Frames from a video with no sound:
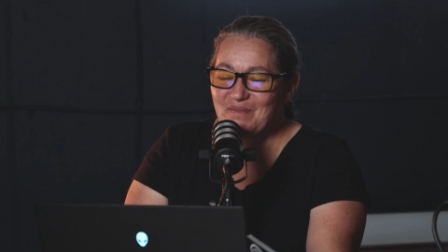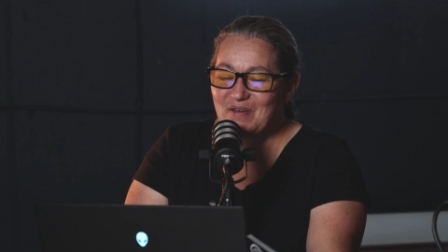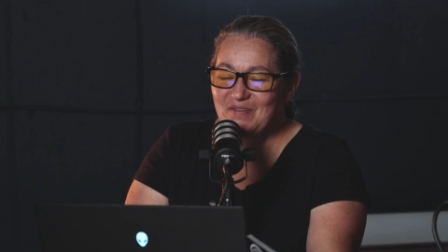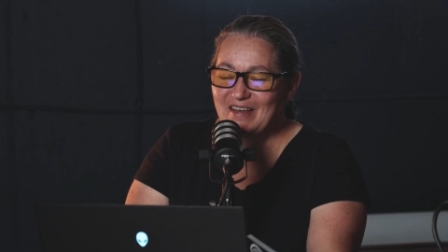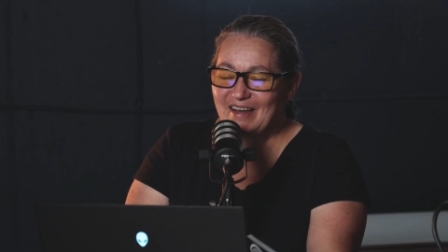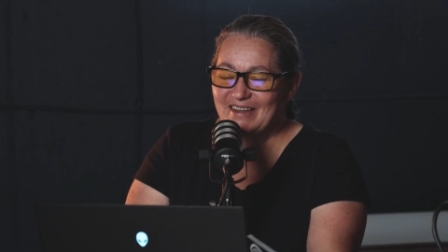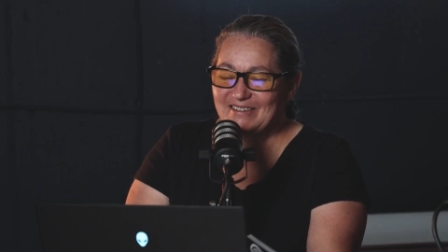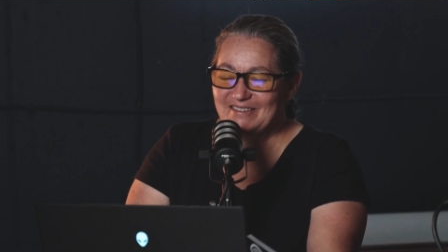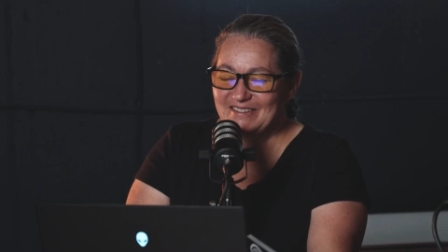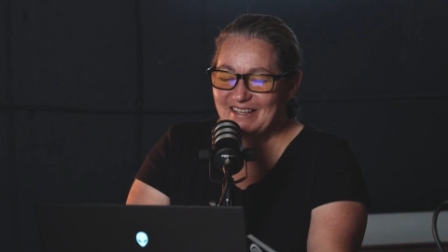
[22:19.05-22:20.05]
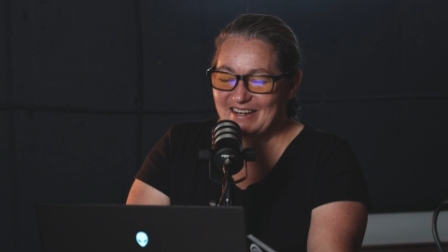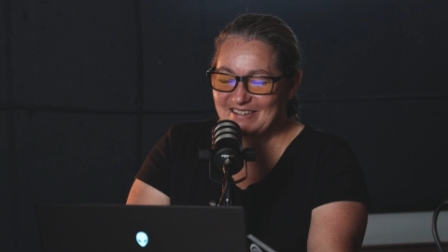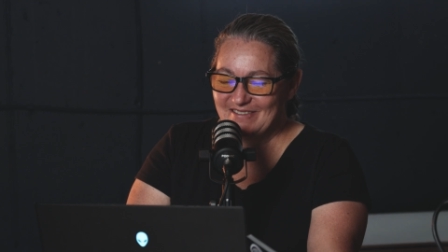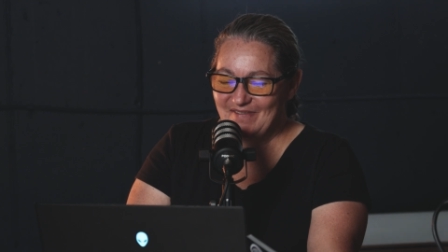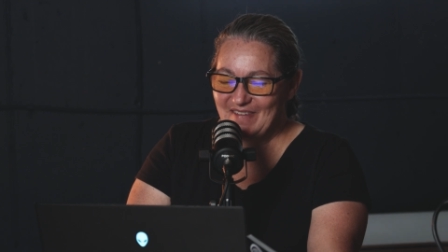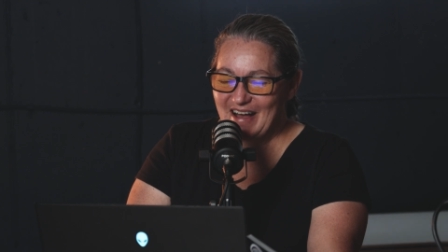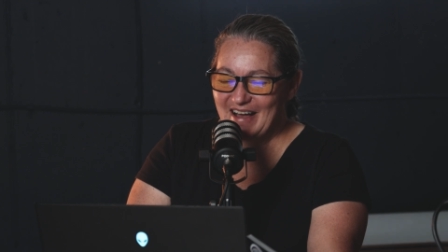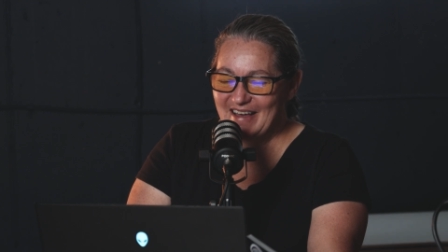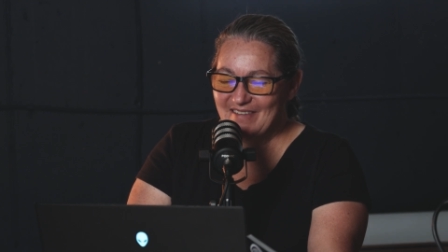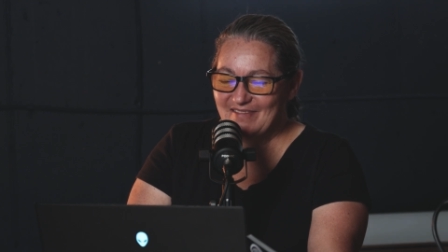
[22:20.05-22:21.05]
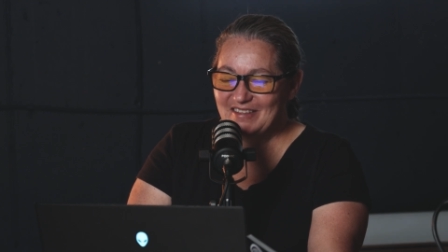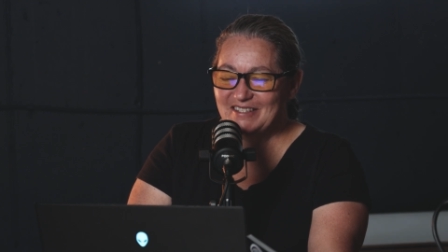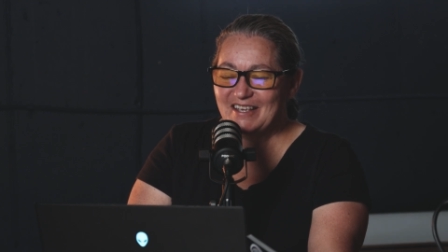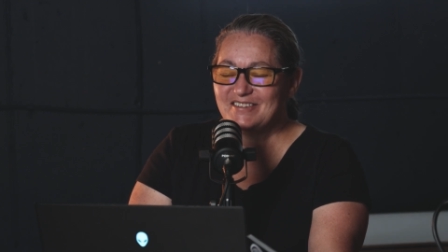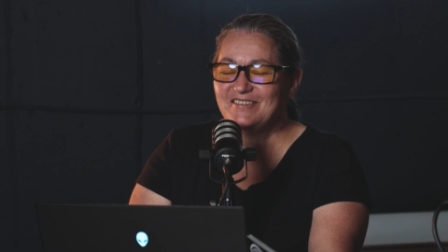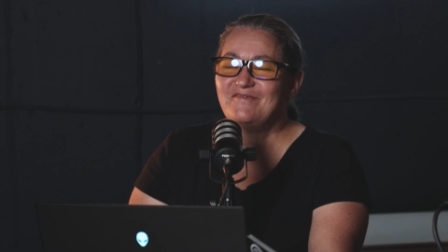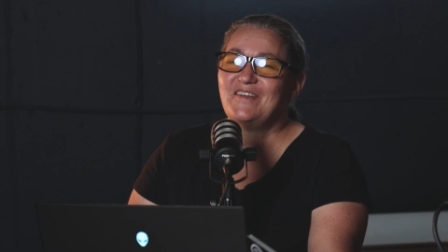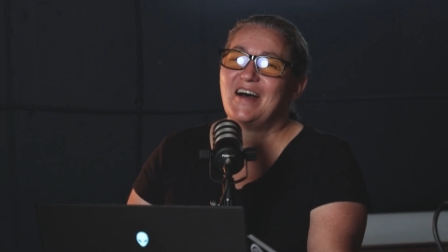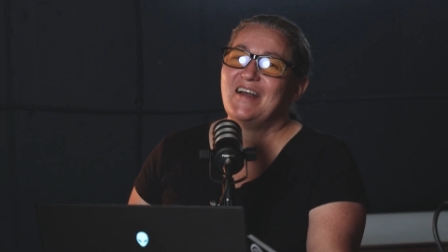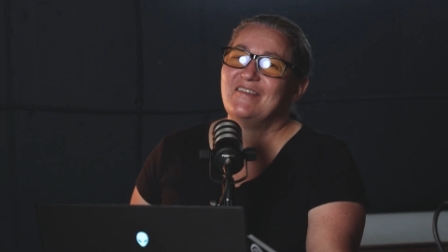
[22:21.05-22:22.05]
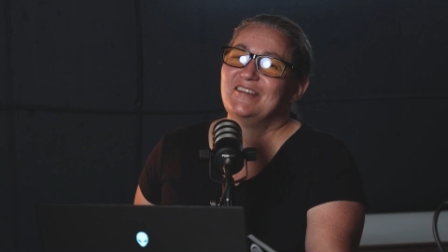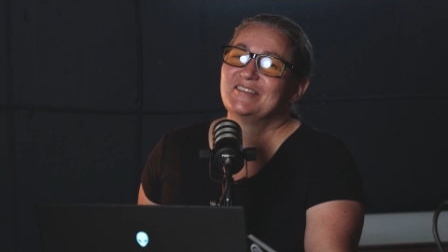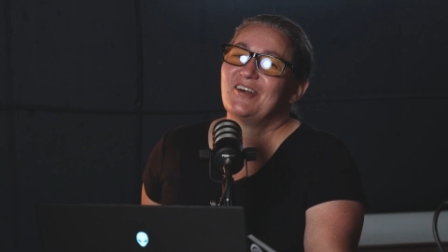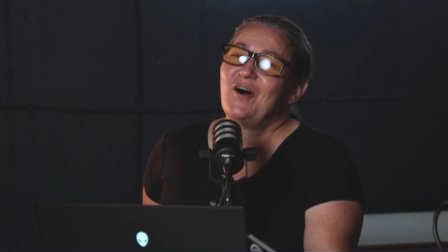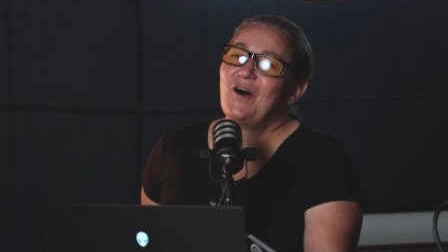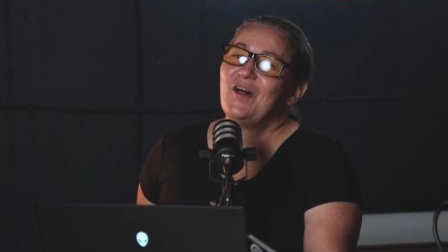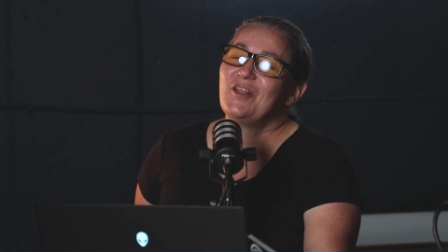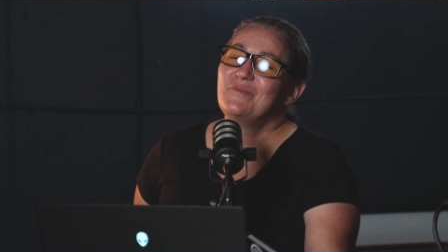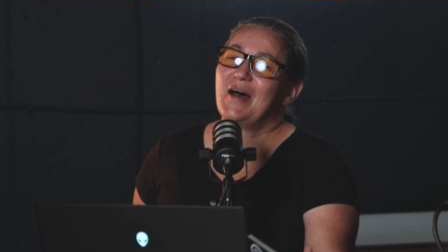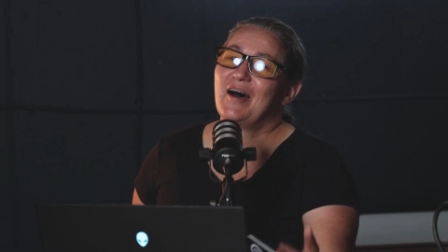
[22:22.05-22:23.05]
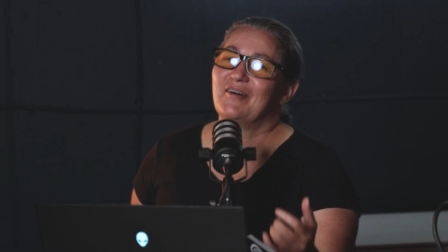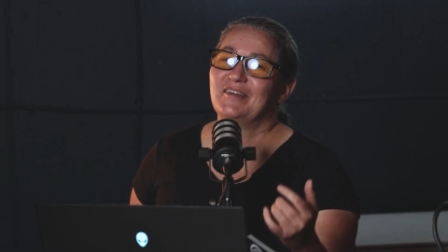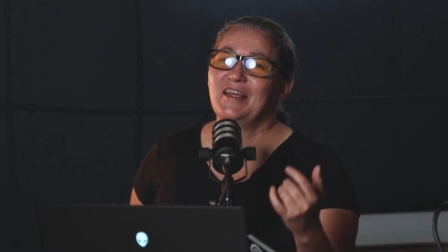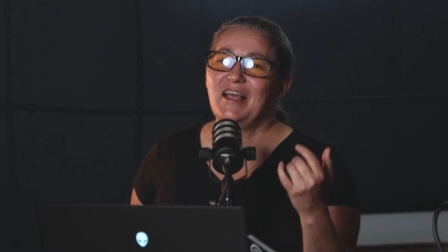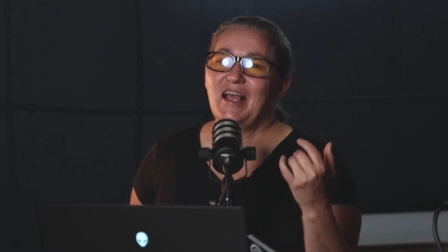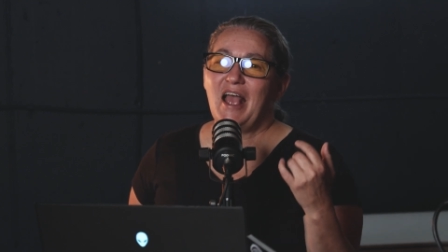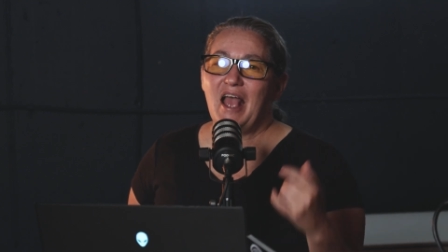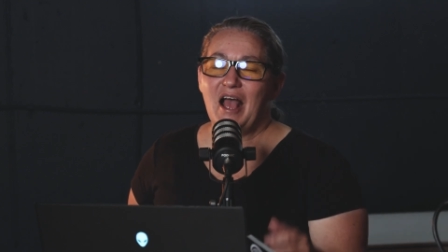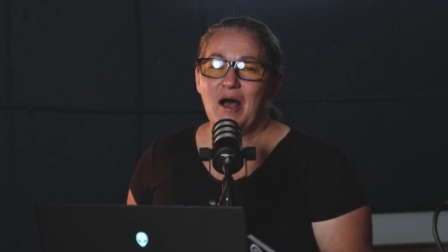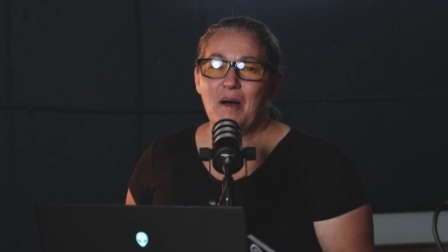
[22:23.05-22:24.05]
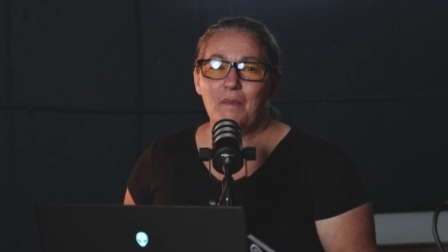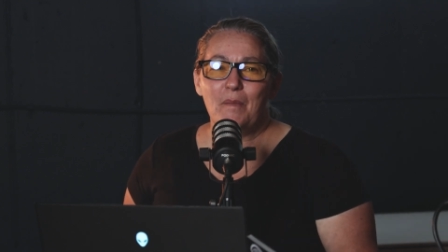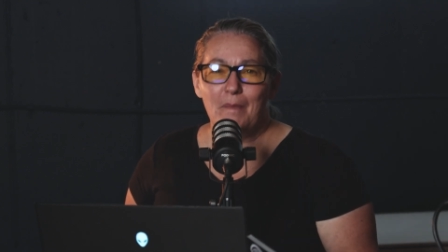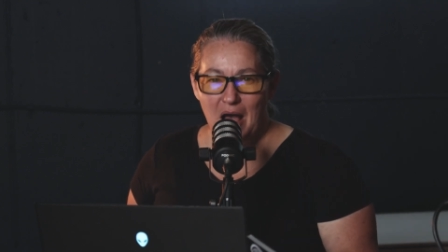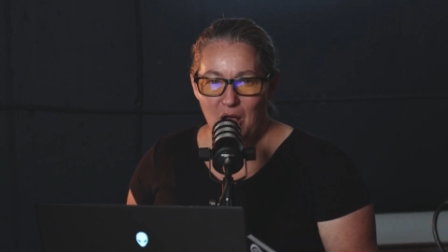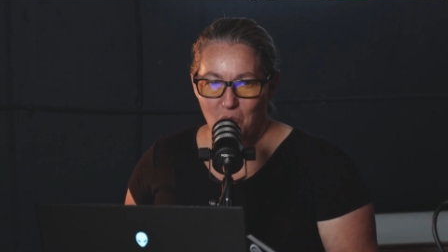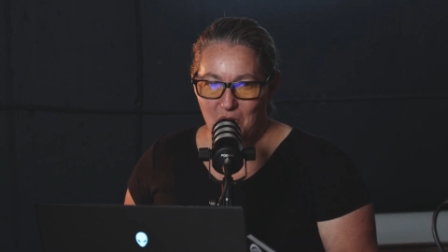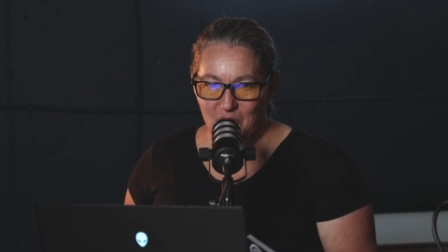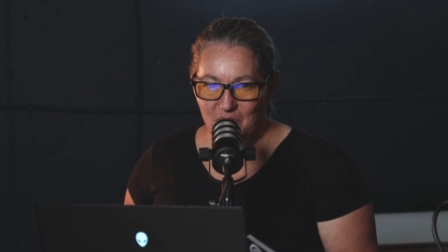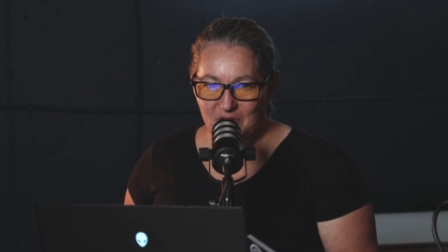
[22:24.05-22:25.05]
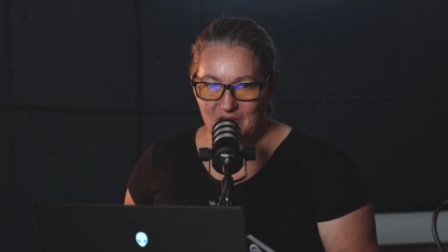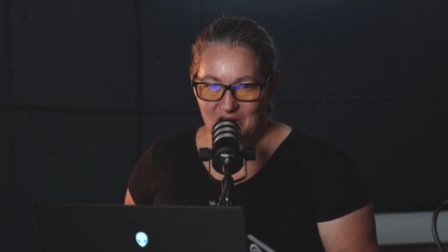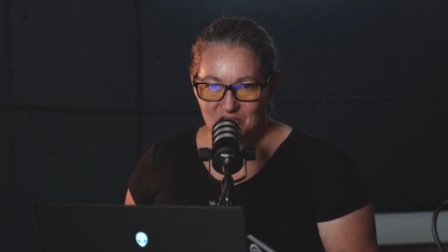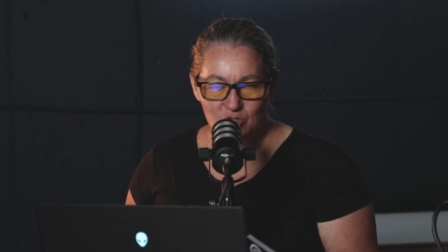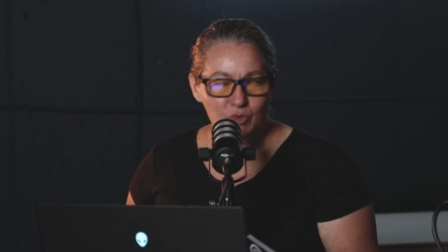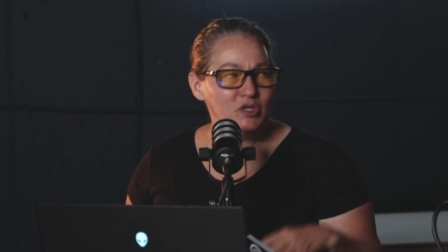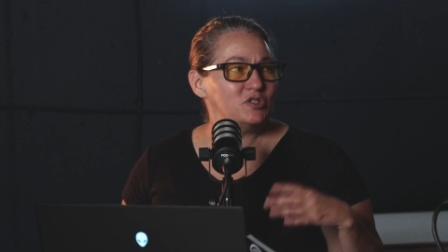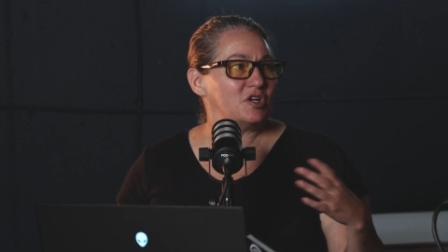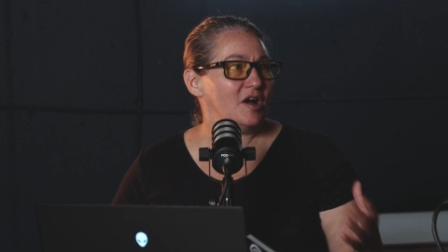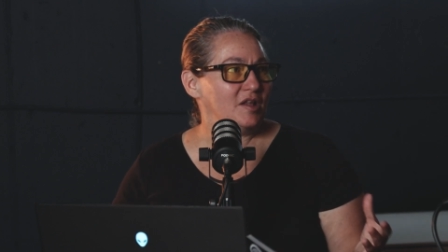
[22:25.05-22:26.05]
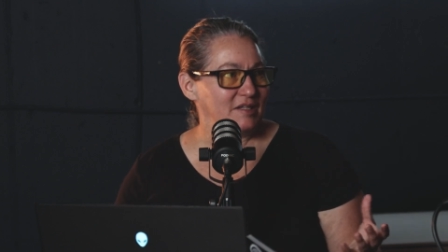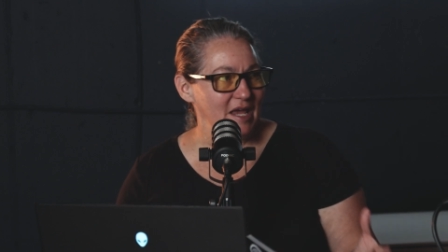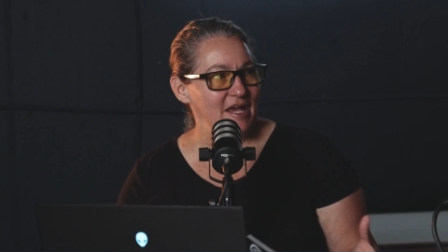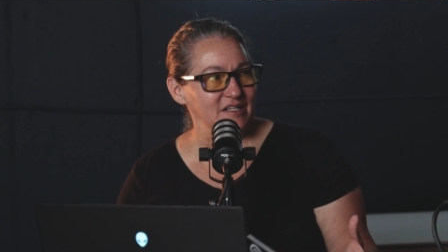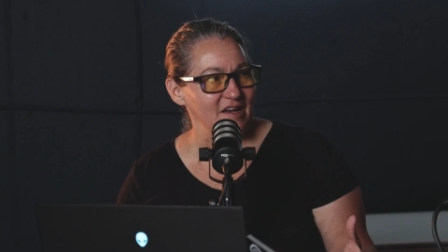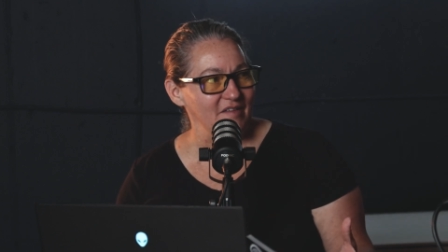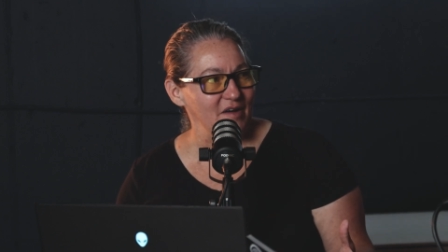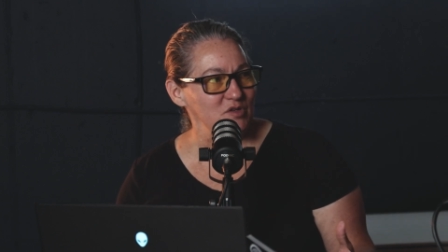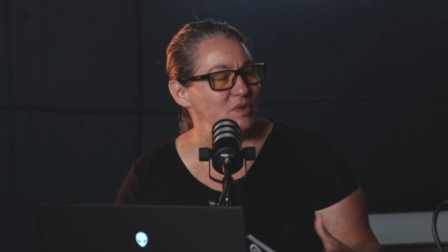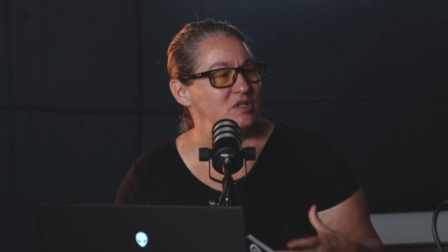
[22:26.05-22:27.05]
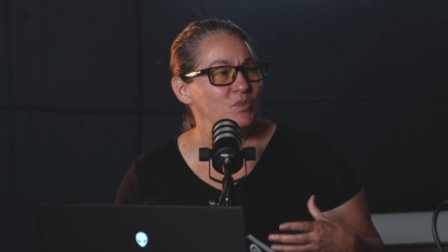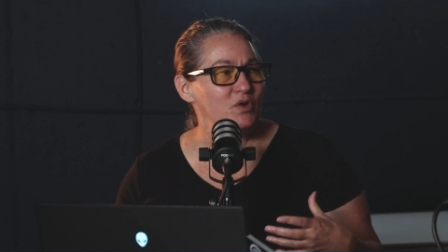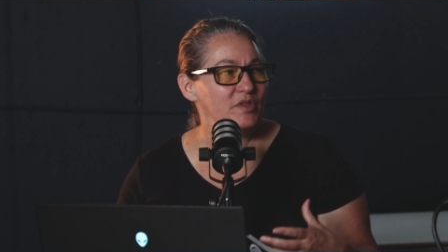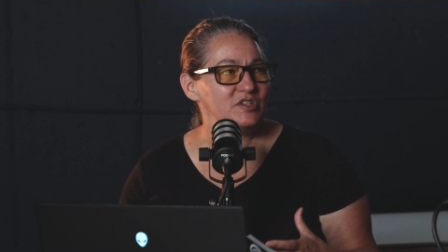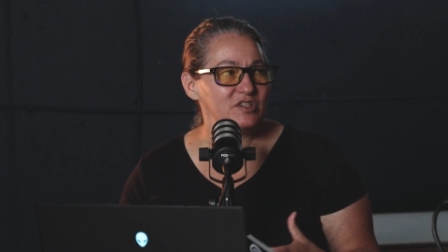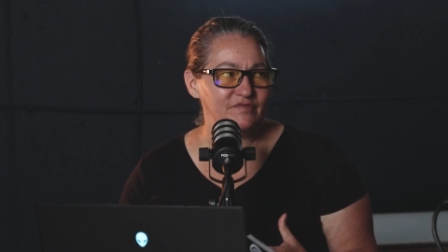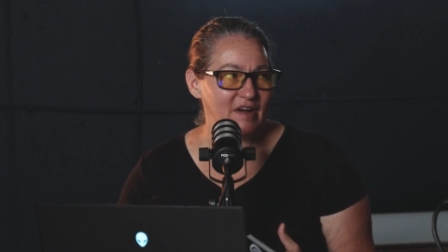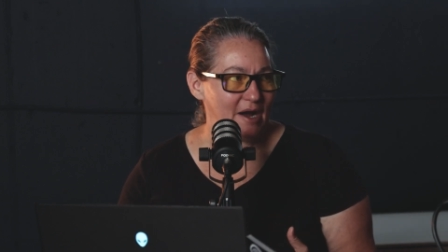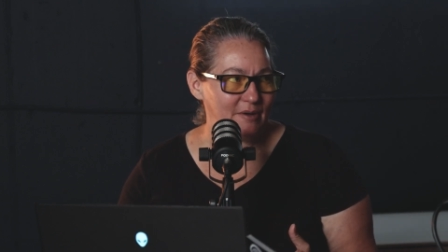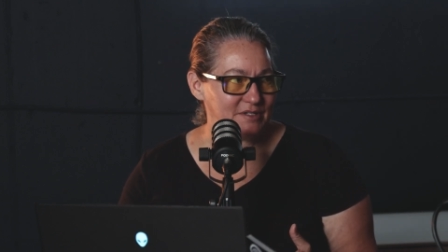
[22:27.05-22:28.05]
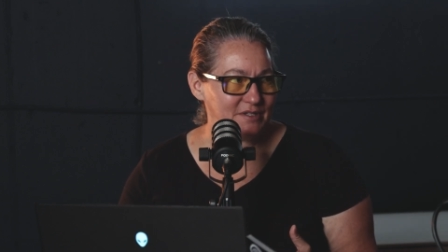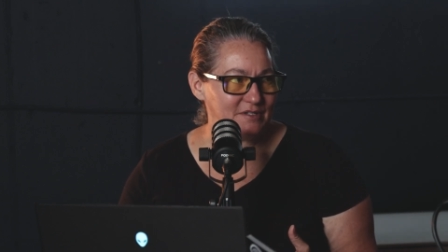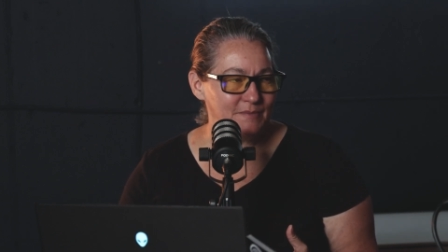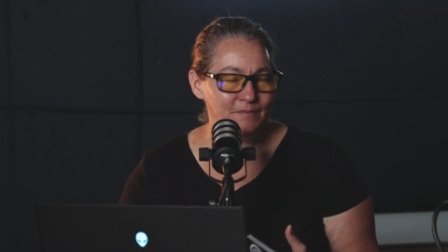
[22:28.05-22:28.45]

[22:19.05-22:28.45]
Moving on to Section 5. Section 5 is all about malware protections. We used to call it antivirus, but it's more than just viruses.